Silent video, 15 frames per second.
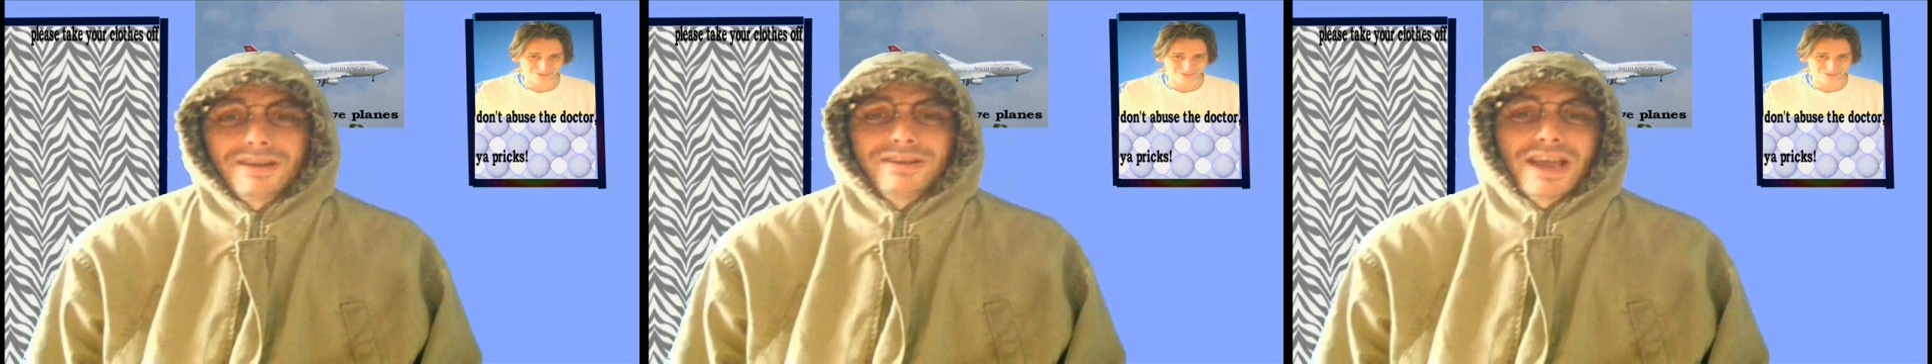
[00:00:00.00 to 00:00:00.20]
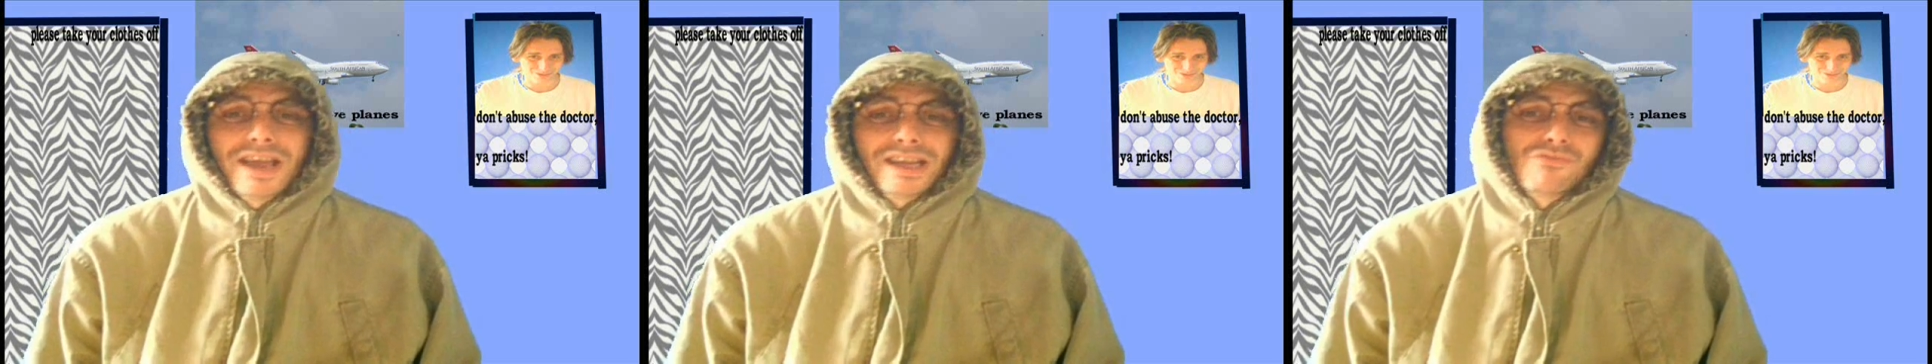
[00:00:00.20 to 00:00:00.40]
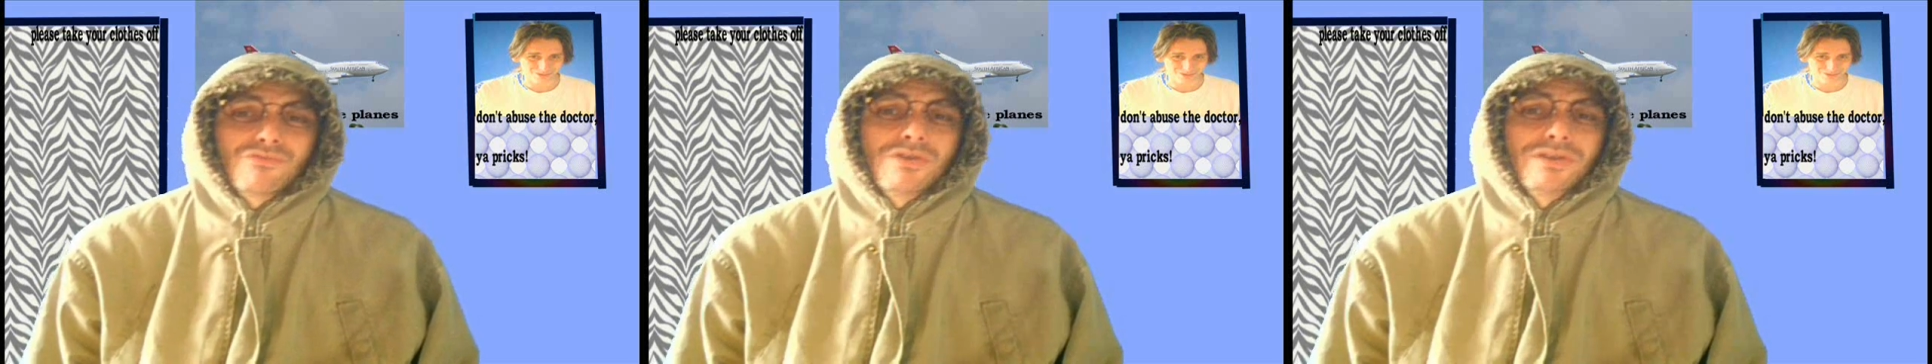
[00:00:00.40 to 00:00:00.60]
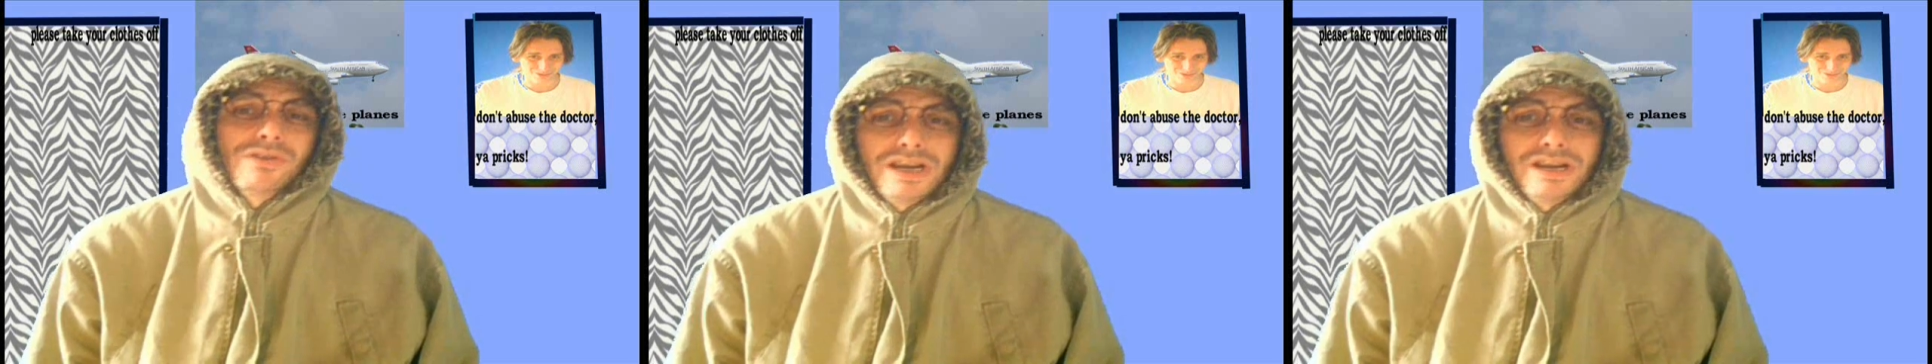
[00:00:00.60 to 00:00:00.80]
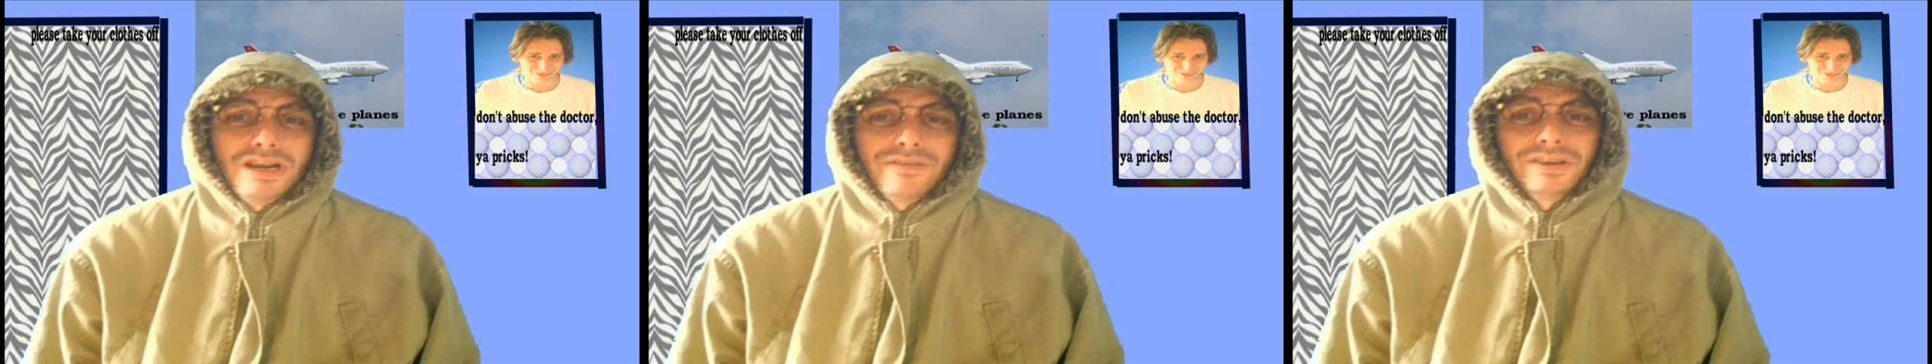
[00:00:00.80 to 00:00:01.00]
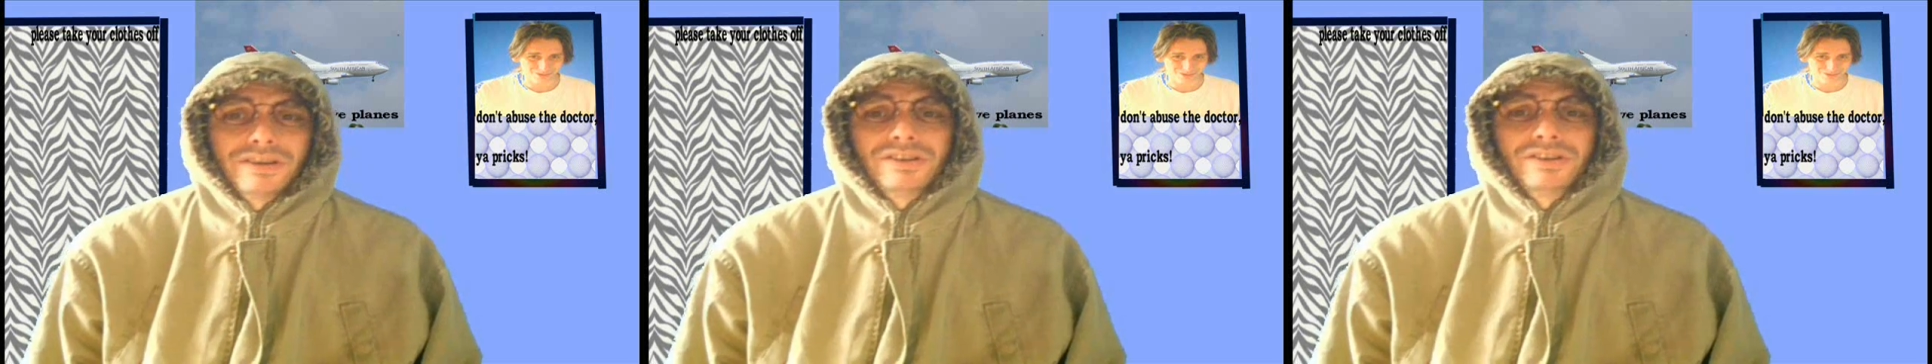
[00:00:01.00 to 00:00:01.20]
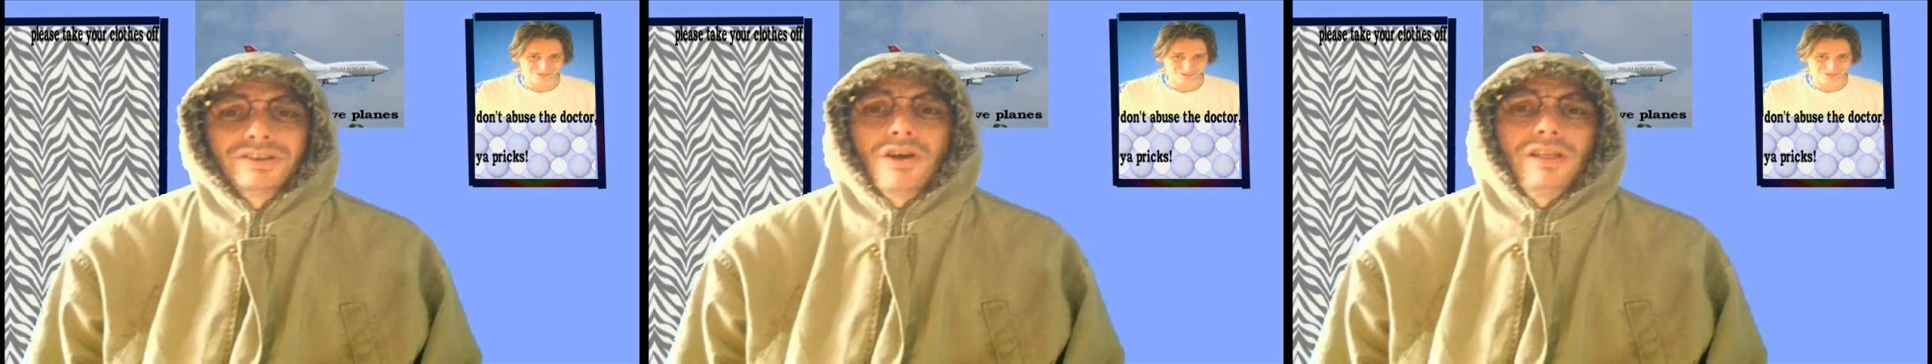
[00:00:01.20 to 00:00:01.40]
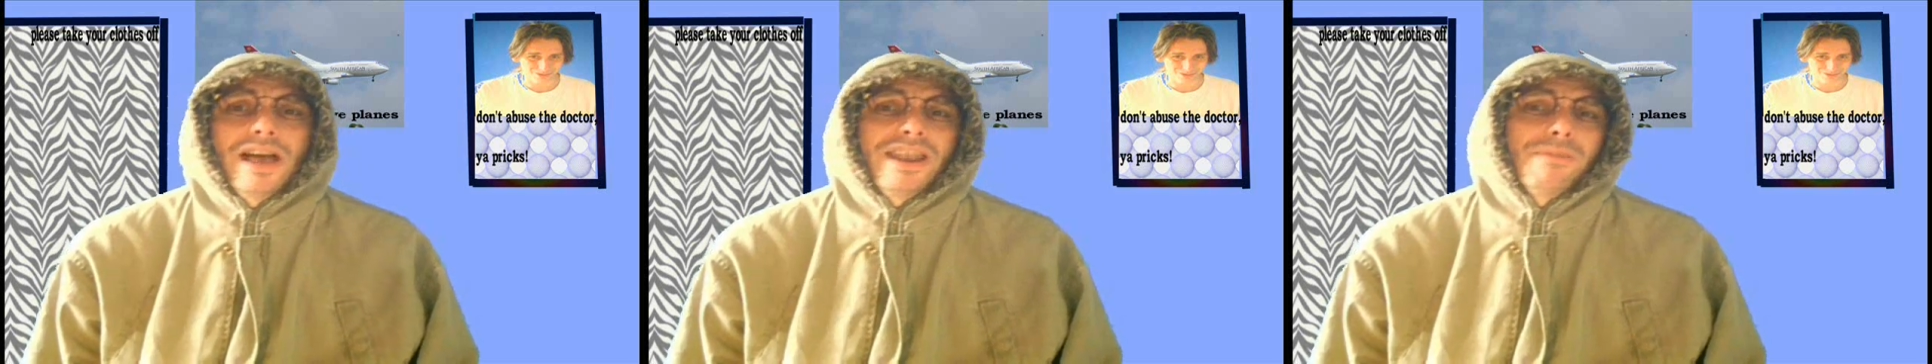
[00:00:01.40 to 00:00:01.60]
desperate need of a
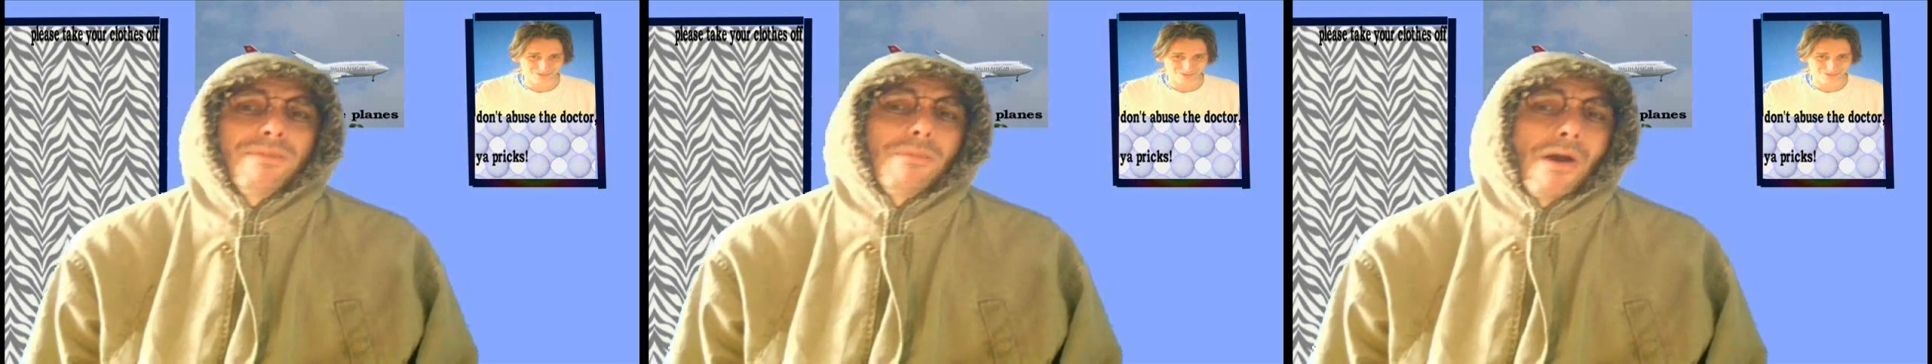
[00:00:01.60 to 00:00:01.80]
skull enema.